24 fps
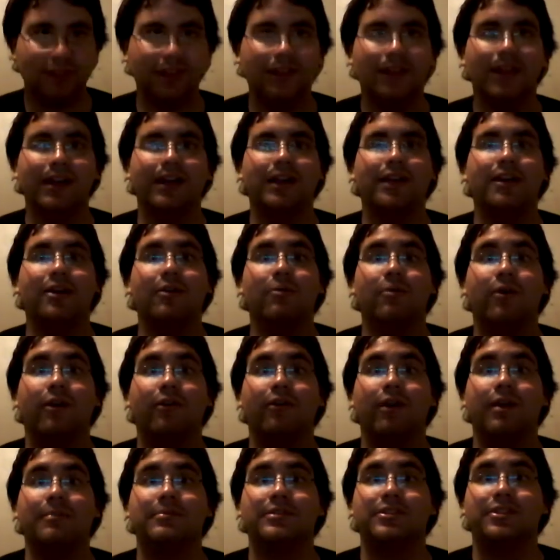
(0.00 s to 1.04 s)
that year,
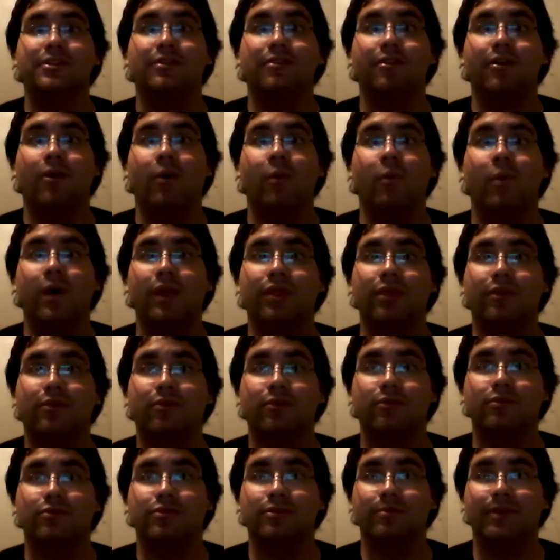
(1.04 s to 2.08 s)
where Rey Mysterio won the
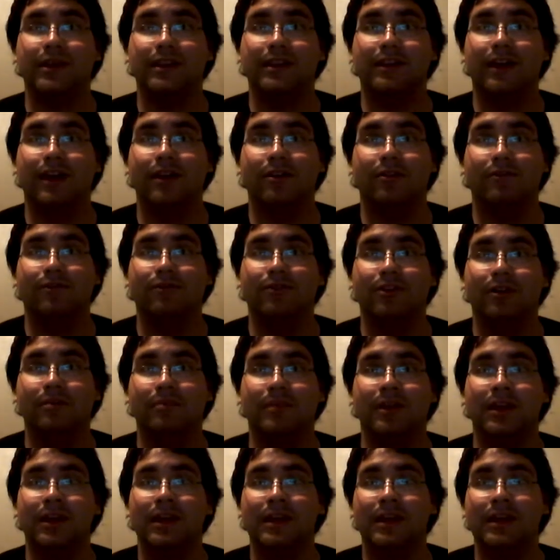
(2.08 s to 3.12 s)
cruiserweight title
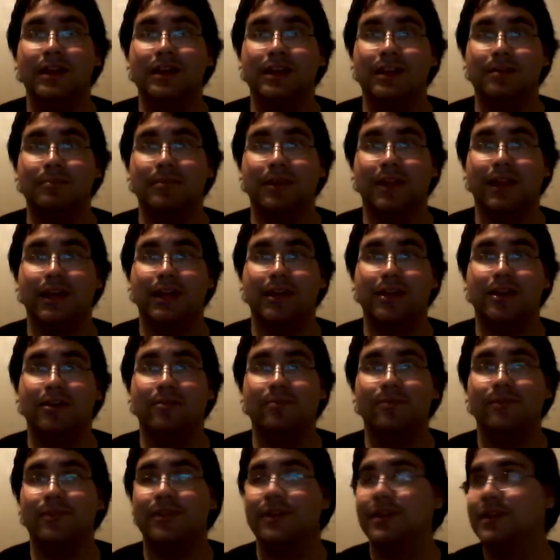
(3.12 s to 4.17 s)
from Dean
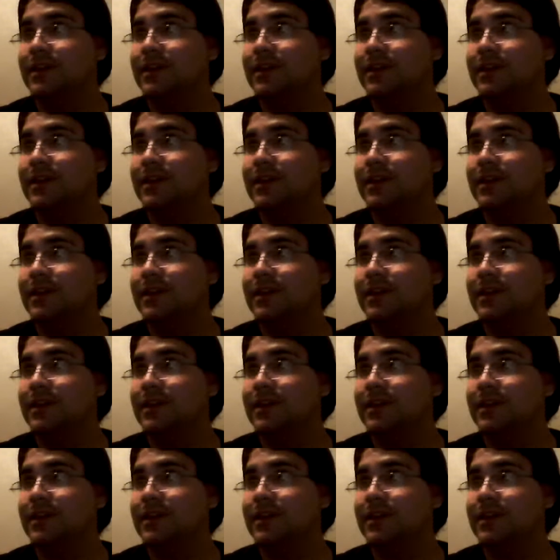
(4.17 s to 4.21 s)
Malenko.